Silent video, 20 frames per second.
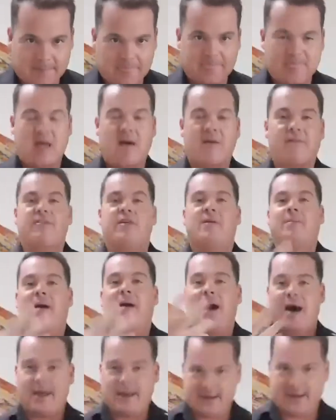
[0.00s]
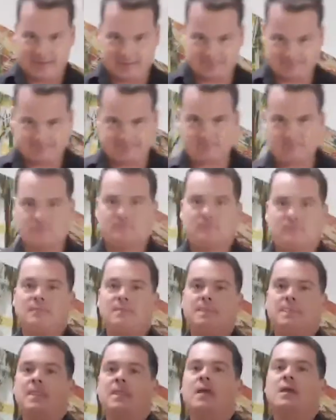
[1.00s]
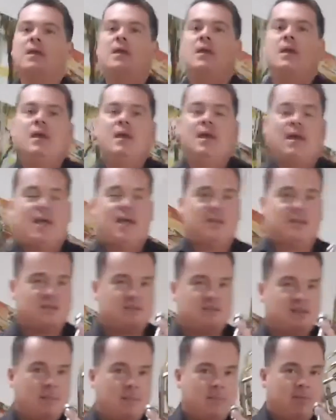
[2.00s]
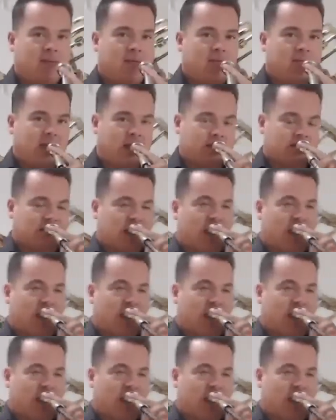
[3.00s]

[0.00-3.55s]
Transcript: of the body. It's something that's